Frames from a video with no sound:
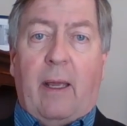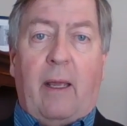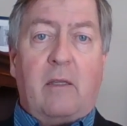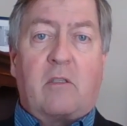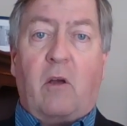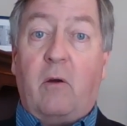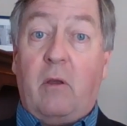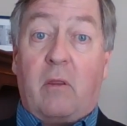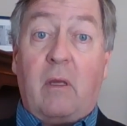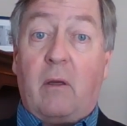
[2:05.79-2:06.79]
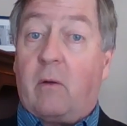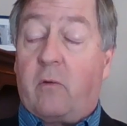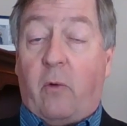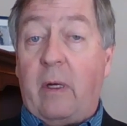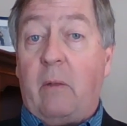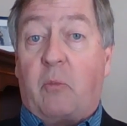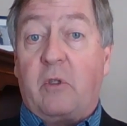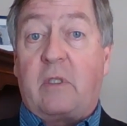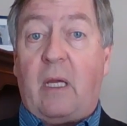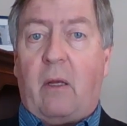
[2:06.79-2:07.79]
And so you think
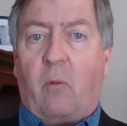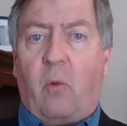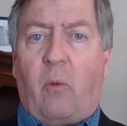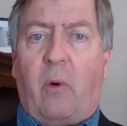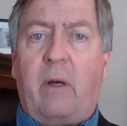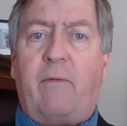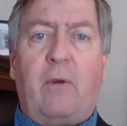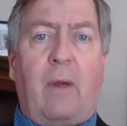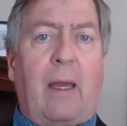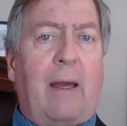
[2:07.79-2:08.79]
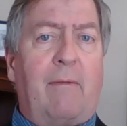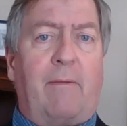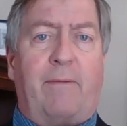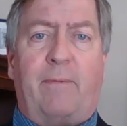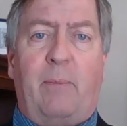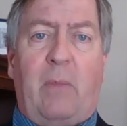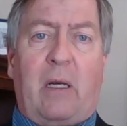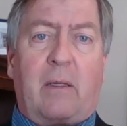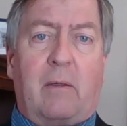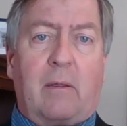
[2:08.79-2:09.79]
20%. Well, what if you have
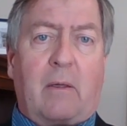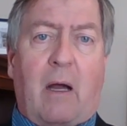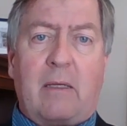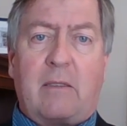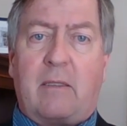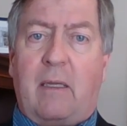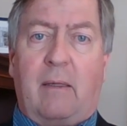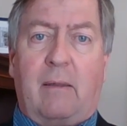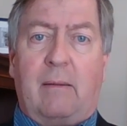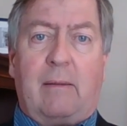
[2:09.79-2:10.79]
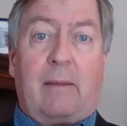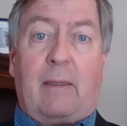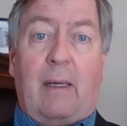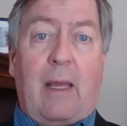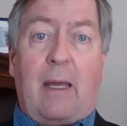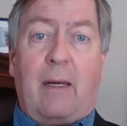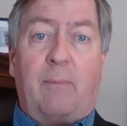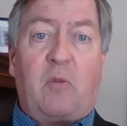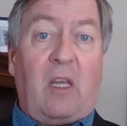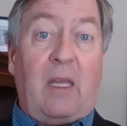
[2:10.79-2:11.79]
medical costs that can add
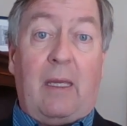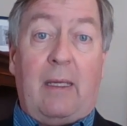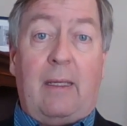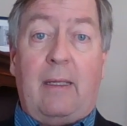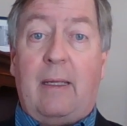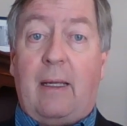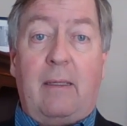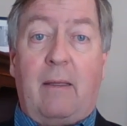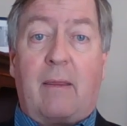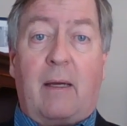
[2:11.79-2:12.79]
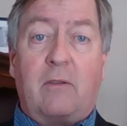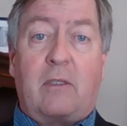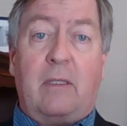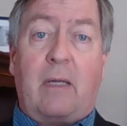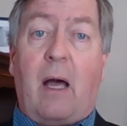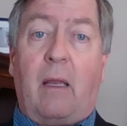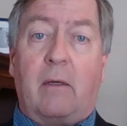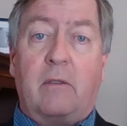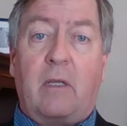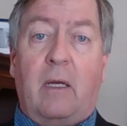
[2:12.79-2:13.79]
up to $80,000,
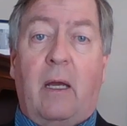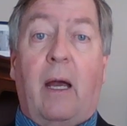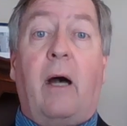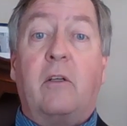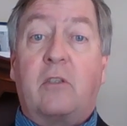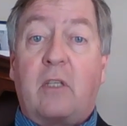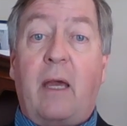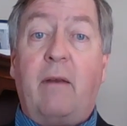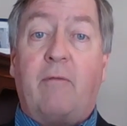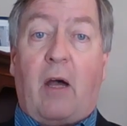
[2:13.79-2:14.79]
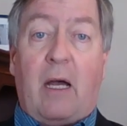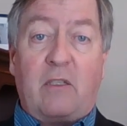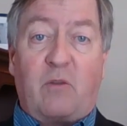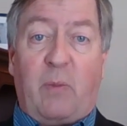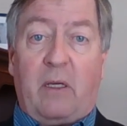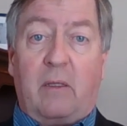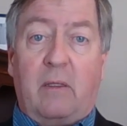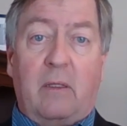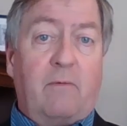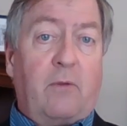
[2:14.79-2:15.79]
$90,000 outside of a hospital?
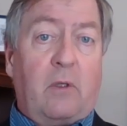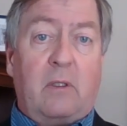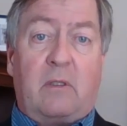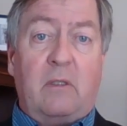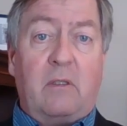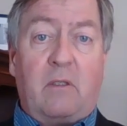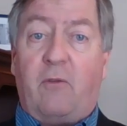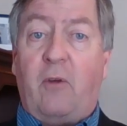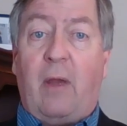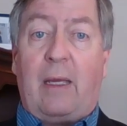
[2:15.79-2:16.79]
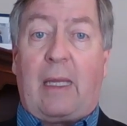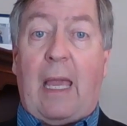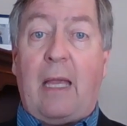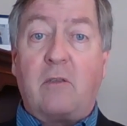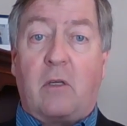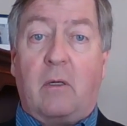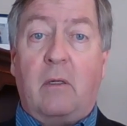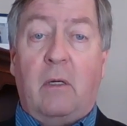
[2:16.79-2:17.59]
For instance, if you had cancer.